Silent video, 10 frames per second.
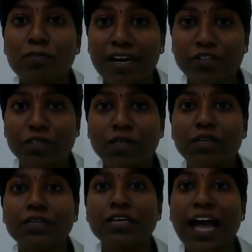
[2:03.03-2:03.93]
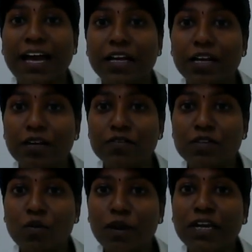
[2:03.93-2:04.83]
to measure the angle of
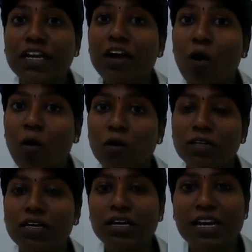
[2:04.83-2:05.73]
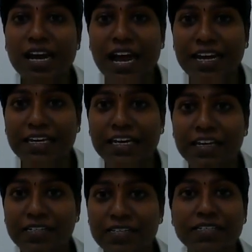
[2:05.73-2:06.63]
squint in all the nine
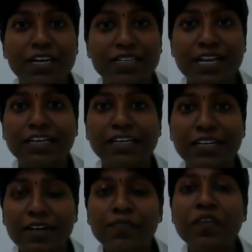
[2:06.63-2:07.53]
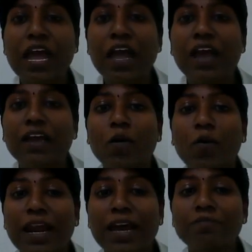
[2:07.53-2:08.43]
gazes. Is that clear?
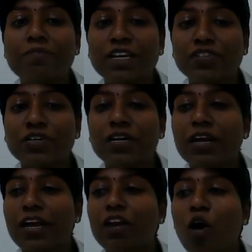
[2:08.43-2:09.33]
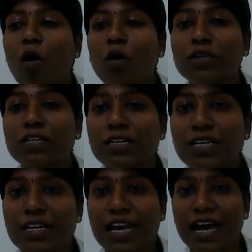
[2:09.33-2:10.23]
Now, when I measure in all
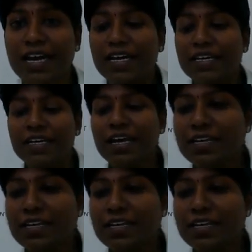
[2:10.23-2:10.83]
the nine